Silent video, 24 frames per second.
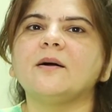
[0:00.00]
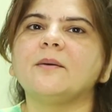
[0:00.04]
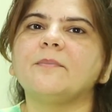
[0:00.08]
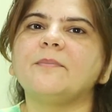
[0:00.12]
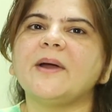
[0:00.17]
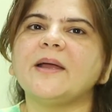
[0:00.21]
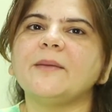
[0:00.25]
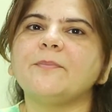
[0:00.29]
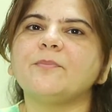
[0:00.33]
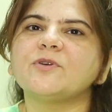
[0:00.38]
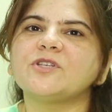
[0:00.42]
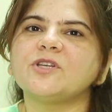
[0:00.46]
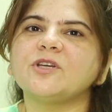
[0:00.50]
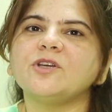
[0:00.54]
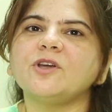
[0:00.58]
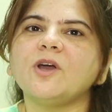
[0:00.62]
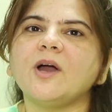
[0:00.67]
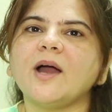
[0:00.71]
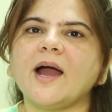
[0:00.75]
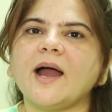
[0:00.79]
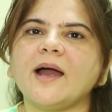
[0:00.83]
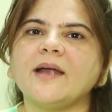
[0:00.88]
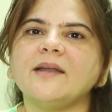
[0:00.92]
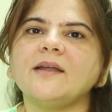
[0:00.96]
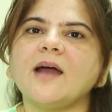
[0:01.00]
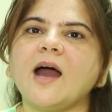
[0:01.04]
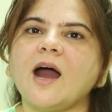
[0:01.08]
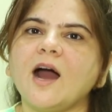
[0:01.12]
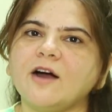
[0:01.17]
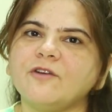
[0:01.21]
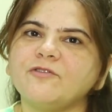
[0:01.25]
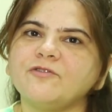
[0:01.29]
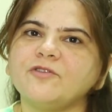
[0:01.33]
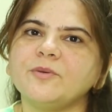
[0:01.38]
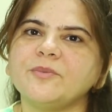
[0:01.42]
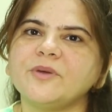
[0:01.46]
by putting your hand
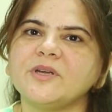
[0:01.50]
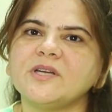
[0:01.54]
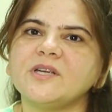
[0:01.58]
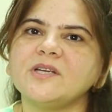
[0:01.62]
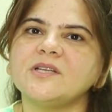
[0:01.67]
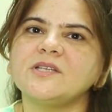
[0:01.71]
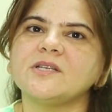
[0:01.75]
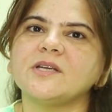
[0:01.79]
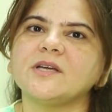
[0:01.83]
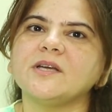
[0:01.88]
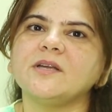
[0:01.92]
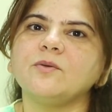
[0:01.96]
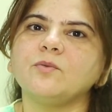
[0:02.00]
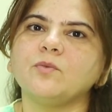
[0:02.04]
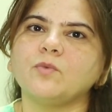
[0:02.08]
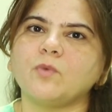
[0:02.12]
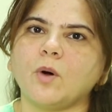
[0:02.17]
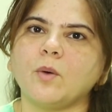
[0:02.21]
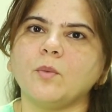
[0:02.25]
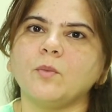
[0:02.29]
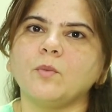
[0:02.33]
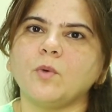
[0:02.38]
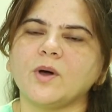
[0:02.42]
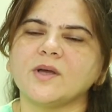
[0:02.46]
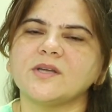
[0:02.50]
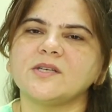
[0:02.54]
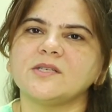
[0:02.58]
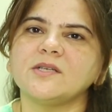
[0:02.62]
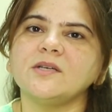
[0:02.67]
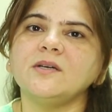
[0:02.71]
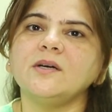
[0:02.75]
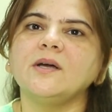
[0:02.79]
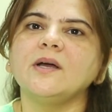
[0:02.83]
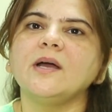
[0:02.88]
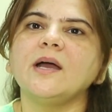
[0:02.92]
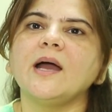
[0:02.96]
half a minute in warm
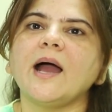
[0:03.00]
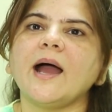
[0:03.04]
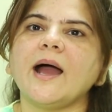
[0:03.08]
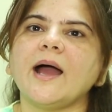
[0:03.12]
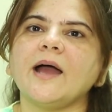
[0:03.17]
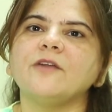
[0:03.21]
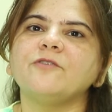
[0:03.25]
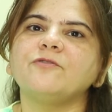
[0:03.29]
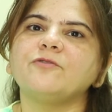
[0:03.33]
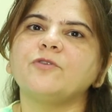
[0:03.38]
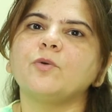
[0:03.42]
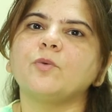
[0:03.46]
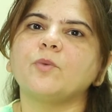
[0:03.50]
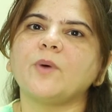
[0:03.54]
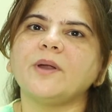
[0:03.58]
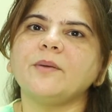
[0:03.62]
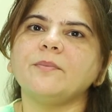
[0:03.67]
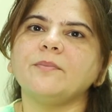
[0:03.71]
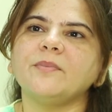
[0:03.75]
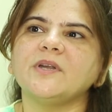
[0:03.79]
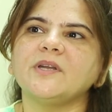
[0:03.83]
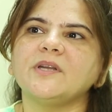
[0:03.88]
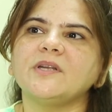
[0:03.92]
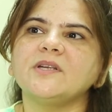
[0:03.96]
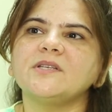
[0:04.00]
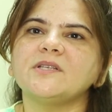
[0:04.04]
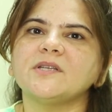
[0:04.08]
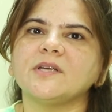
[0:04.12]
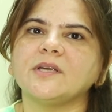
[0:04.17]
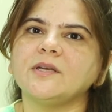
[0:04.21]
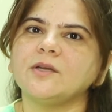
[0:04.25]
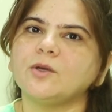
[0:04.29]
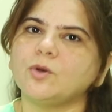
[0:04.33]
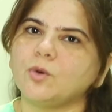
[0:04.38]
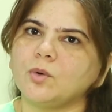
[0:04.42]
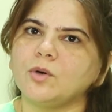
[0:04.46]
water and for 1 minute
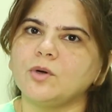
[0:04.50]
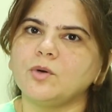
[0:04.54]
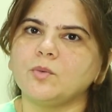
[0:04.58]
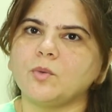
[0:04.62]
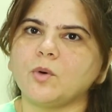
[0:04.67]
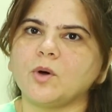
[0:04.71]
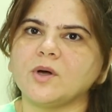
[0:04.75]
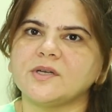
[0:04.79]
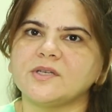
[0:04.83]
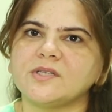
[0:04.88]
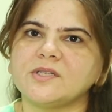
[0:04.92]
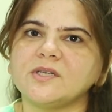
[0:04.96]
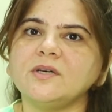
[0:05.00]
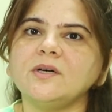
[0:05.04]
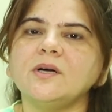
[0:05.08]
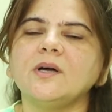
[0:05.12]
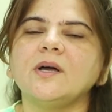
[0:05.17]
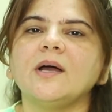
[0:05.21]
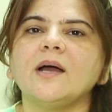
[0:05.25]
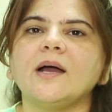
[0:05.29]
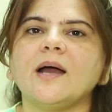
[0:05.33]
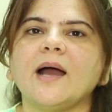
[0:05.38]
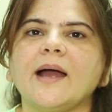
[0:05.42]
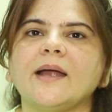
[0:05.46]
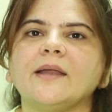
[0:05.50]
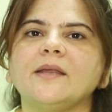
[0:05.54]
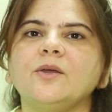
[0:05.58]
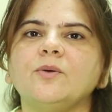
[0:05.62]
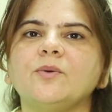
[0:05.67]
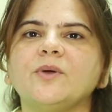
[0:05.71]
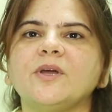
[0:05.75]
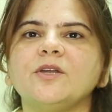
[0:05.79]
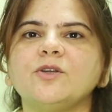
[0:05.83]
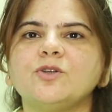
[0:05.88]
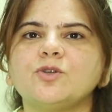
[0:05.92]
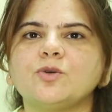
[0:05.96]
in cold water. And
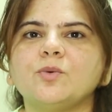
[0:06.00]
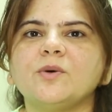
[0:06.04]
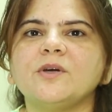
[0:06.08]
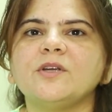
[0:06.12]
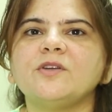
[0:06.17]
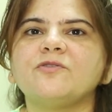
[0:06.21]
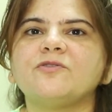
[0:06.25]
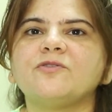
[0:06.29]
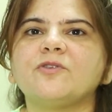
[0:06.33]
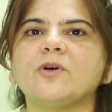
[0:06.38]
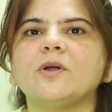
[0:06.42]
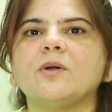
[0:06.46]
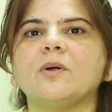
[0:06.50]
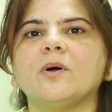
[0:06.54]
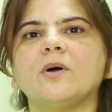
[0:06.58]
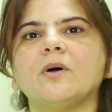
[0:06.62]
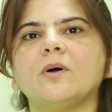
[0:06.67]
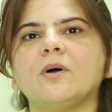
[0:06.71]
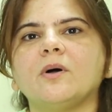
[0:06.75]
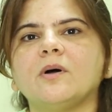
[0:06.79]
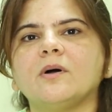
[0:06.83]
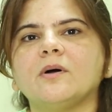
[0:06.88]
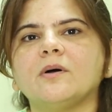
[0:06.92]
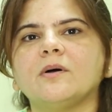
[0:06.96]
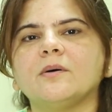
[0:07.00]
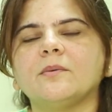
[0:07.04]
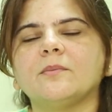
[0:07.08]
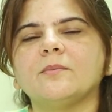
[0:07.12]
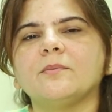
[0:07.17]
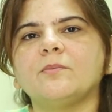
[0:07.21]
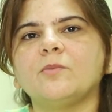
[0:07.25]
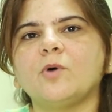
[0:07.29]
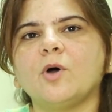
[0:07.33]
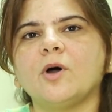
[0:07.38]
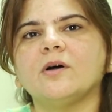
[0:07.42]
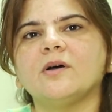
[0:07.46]
you can do it for
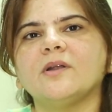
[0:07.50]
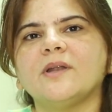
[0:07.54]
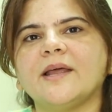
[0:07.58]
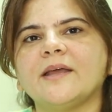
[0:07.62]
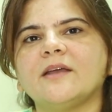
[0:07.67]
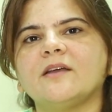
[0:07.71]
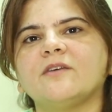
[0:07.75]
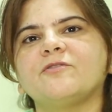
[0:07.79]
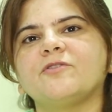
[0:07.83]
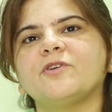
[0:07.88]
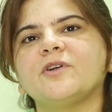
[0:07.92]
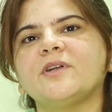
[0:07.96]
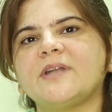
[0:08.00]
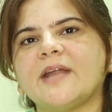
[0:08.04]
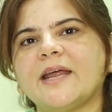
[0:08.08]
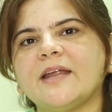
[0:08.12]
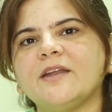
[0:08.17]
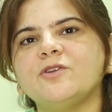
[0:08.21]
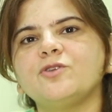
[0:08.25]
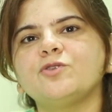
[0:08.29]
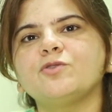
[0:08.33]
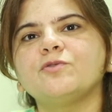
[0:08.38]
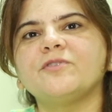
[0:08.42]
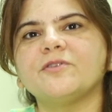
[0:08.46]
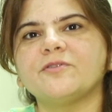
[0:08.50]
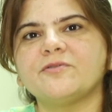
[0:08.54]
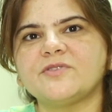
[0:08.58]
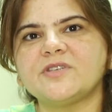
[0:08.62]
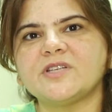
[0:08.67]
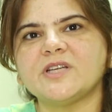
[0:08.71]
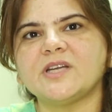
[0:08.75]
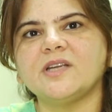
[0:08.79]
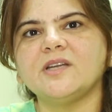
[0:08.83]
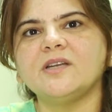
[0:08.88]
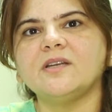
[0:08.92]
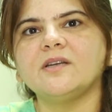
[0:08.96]
10 to
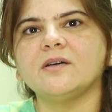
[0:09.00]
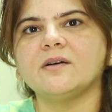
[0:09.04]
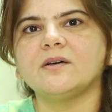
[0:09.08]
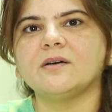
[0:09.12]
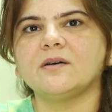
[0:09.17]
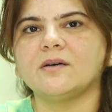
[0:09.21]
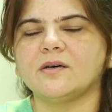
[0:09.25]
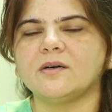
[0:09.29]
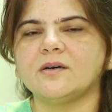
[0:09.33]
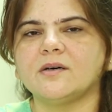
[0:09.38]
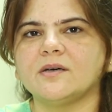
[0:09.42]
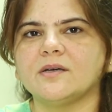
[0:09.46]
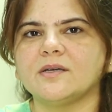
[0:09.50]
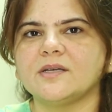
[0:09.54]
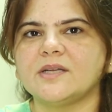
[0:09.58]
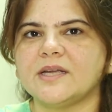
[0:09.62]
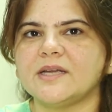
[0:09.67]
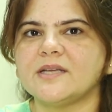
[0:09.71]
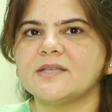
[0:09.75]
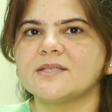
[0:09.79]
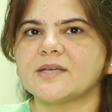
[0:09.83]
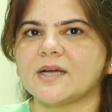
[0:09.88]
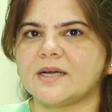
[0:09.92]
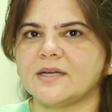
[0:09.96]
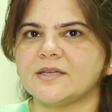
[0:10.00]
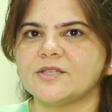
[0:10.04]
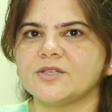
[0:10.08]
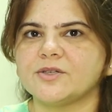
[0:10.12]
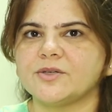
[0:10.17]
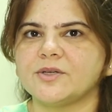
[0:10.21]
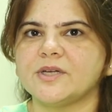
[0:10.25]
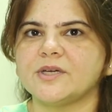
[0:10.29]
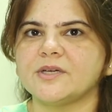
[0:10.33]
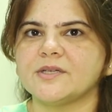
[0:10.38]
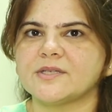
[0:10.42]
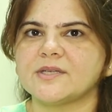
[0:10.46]
15 days
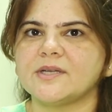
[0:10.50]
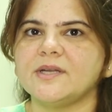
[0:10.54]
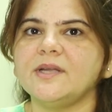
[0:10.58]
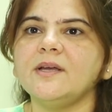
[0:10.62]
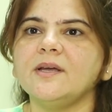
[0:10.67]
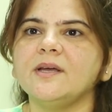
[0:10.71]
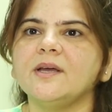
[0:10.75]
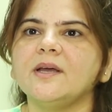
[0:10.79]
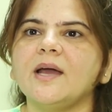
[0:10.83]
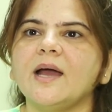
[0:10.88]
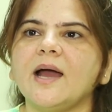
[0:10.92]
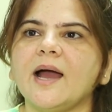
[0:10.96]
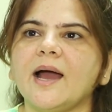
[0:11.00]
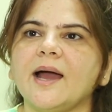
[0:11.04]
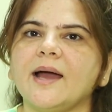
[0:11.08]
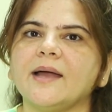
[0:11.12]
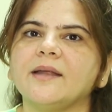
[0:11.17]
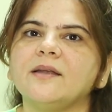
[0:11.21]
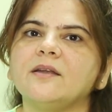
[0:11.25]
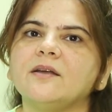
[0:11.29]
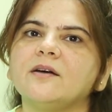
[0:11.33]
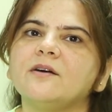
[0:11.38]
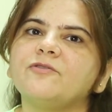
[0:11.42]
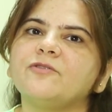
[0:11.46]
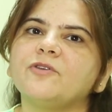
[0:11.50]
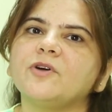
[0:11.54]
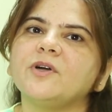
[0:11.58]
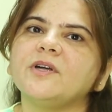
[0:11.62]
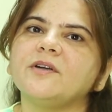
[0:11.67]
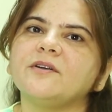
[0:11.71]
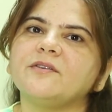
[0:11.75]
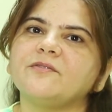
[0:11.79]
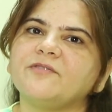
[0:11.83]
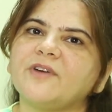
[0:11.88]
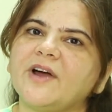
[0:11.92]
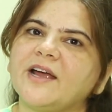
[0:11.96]
continuously, and
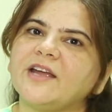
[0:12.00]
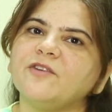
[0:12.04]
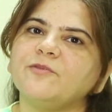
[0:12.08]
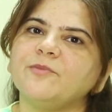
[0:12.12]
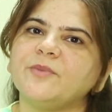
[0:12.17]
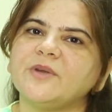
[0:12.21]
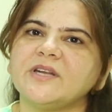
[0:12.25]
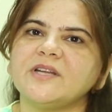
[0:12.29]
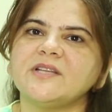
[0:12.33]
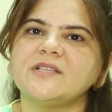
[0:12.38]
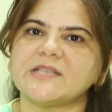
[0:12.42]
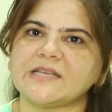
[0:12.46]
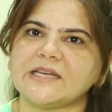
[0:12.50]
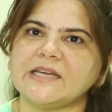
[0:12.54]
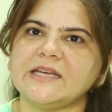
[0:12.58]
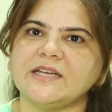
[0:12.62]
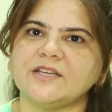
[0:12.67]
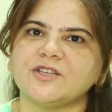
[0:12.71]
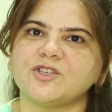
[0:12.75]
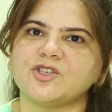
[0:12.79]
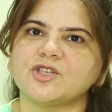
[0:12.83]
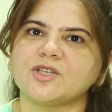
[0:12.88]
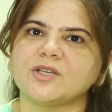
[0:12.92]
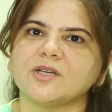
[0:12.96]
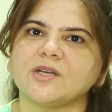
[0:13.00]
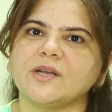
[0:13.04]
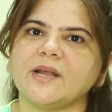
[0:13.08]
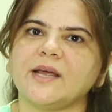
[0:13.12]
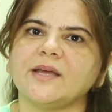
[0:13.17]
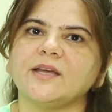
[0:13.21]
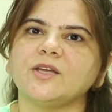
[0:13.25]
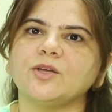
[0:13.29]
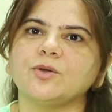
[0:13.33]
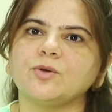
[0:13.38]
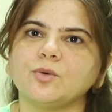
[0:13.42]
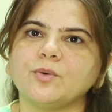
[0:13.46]
for 5 minutes each.
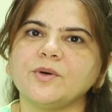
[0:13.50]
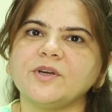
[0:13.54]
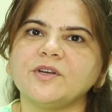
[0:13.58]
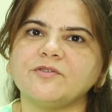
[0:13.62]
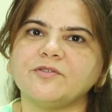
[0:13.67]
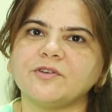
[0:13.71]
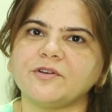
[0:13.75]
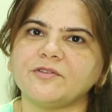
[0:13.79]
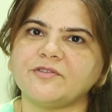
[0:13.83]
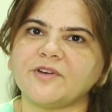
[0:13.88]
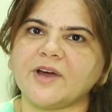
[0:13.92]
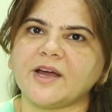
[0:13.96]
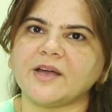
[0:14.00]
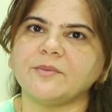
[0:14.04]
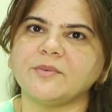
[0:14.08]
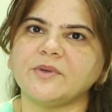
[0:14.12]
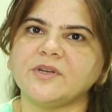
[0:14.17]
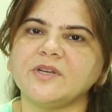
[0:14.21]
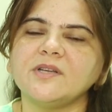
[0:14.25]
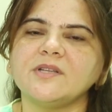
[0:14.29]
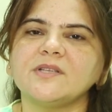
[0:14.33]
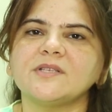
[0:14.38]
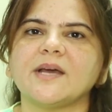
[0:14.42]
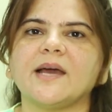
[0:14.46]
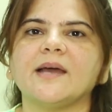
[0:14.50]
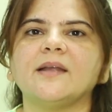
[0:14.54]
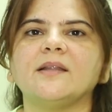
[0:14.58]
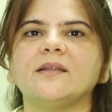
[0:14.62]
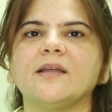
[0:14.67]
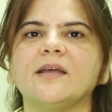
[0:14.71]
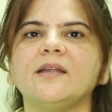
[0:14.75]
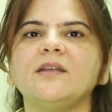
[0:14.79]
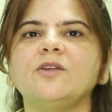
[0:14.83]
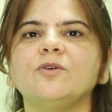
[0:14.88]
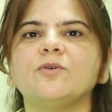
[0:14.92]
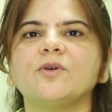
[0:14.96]
Like you do it for 5 minutes
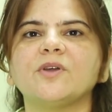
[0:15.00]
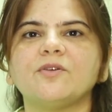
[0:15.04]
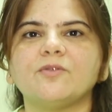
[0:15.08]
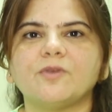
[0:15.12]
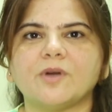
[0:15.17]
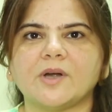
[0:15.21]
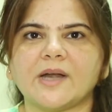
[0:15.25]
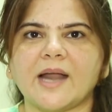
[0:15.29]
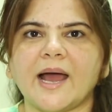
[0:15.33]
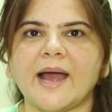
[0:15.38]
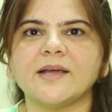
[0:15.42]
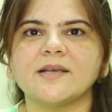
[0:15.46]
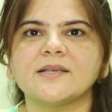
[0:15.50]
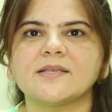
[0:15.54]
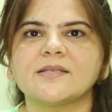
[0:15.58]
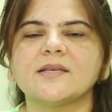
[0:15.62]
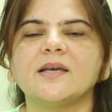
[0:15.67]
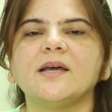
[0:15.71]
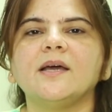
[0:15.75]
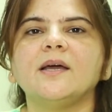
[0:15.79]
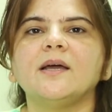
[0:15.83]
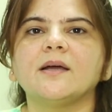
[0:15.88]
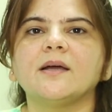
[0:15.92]
and then you can relax,